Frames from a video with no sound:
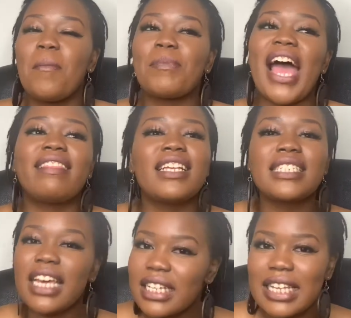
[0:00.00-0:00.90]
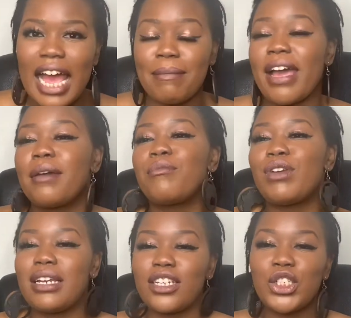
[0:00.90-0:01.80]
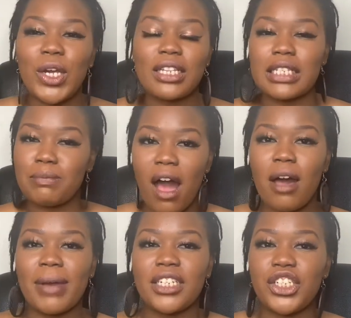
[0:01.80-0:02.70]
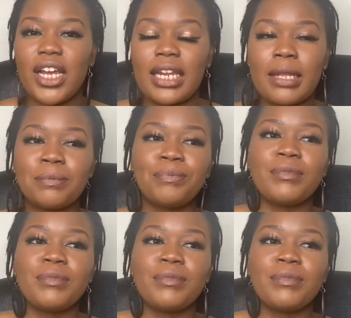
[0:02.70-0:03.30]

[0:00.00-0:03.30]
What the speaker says: But at the same time, I am really enjoying this part of my journey.